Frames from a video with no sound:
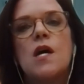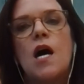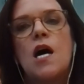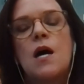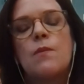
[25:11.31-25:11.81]

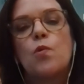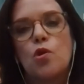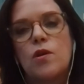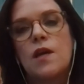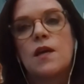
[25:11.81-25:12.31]
We're
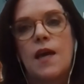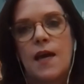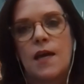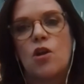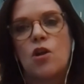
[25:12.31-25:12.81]
looking
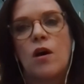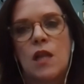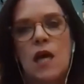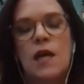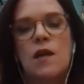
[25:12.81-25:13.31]
at
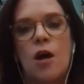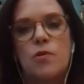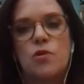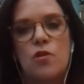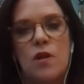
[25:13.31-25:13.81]
online
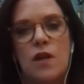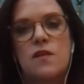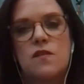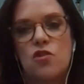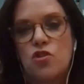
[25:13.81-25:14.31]

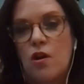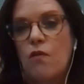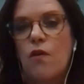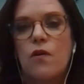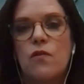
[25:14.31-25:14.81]
opportunities to share
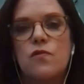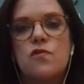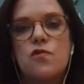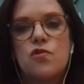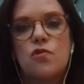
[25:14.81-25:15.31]

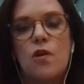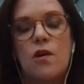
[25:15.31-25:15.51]
those.